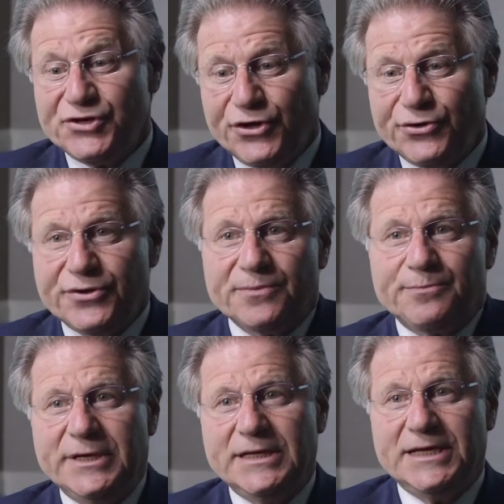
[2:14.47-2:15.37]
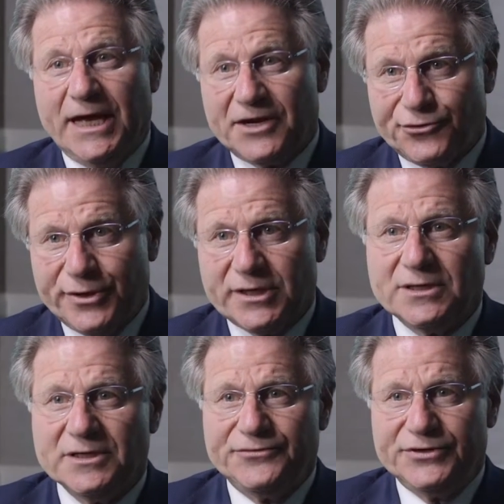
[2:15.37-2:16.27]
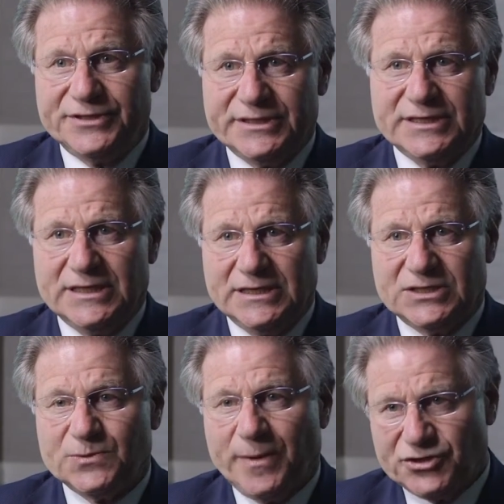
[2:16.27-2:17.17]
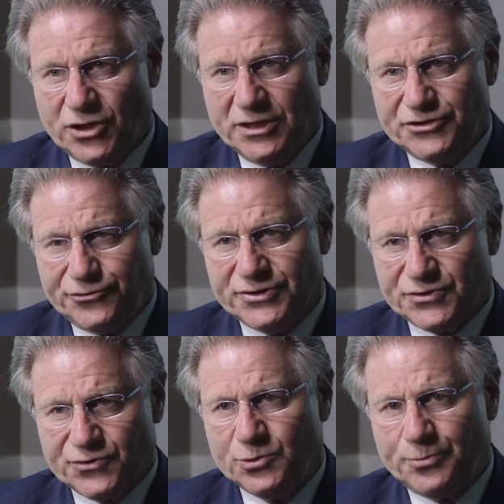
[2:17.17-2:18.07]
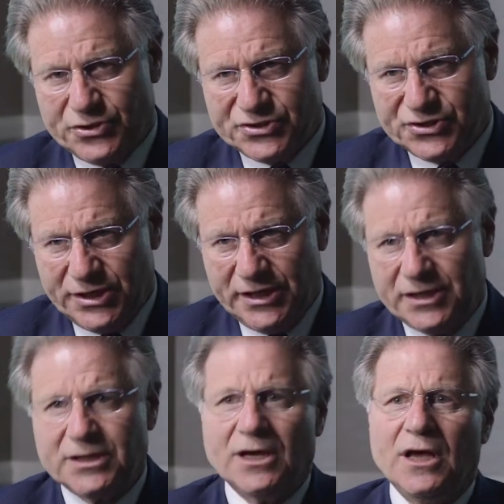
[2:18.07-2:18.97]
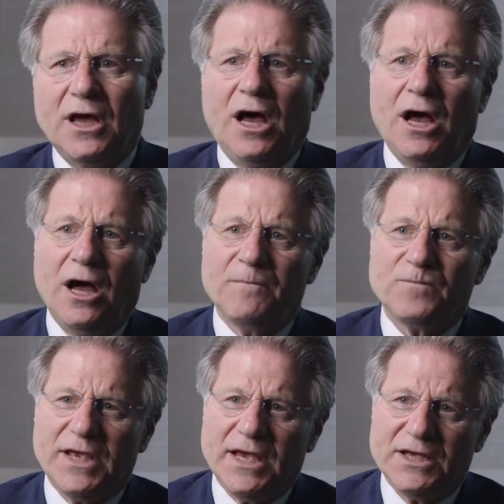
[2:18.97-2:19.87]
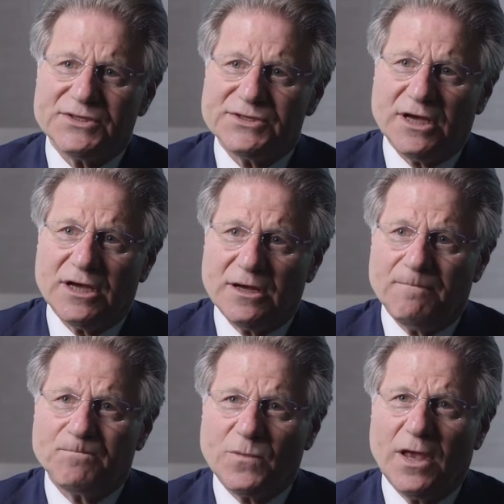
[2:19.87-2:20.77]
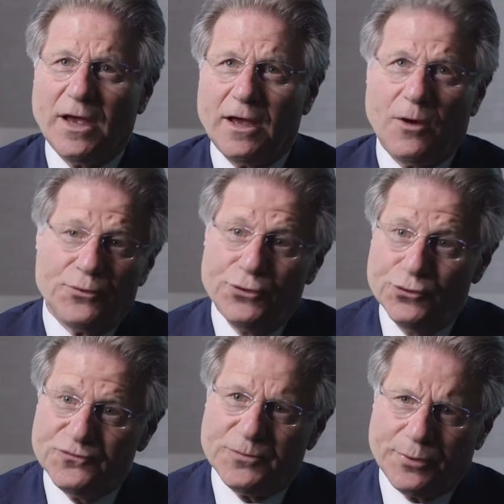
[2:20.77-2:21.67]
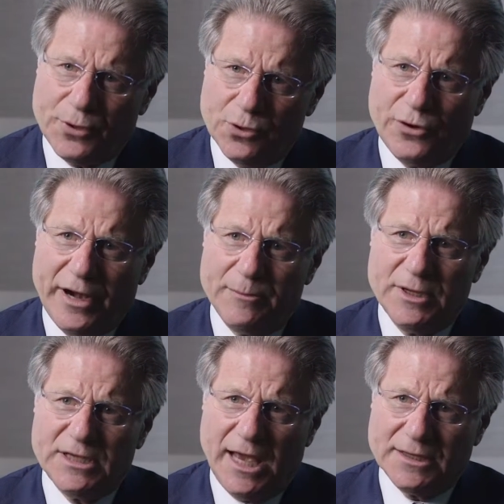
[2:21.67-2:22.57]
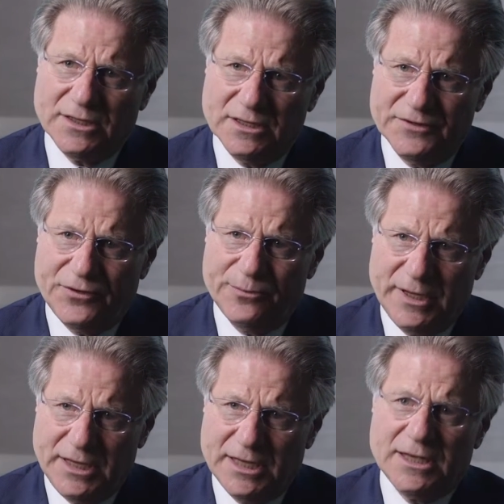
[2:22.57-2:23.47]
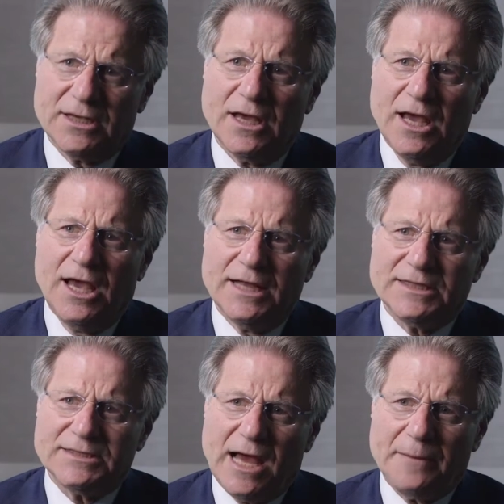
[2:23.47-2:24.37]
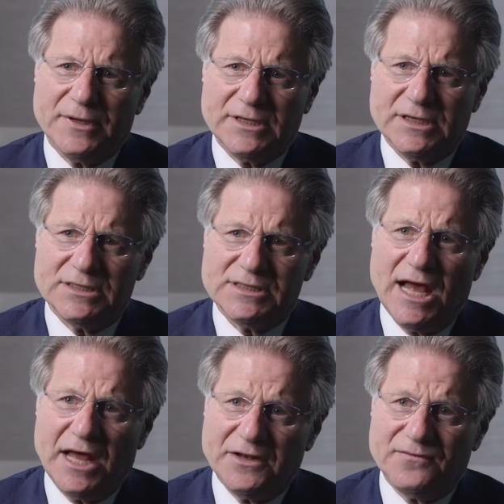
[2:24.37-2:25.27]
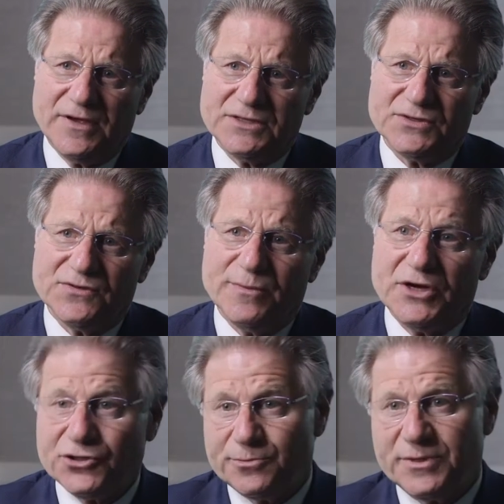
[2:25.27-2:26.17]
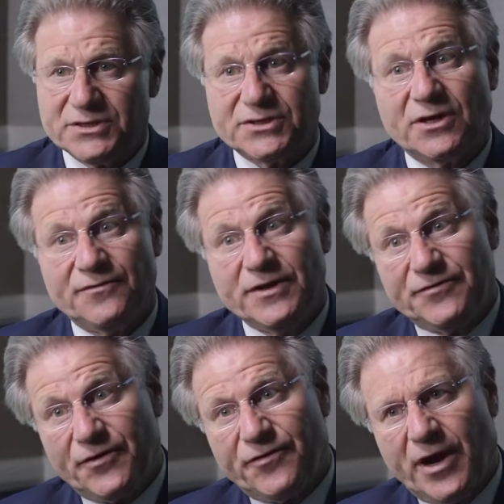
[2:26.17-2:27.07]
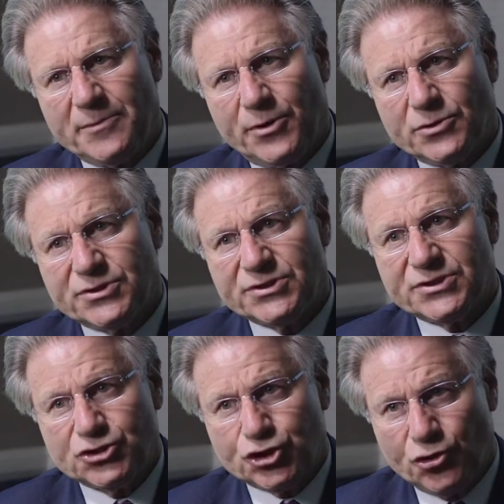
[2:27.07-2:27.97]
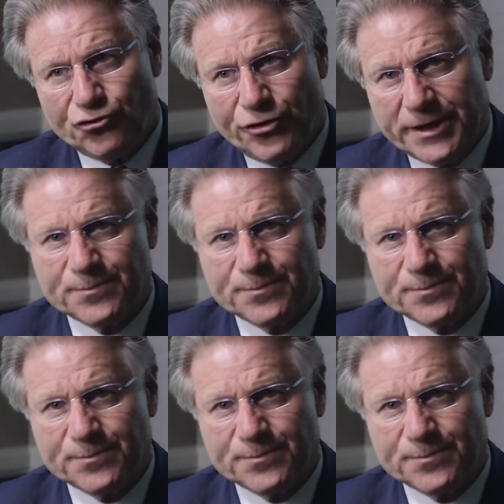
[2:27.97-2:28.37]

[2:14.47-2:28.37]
year, the Pediatric Liver Disease Special Interest Group, or SIG, has approved programming at the liver meeting, and the topic is non-invasive measurements of liver fibrosis in children.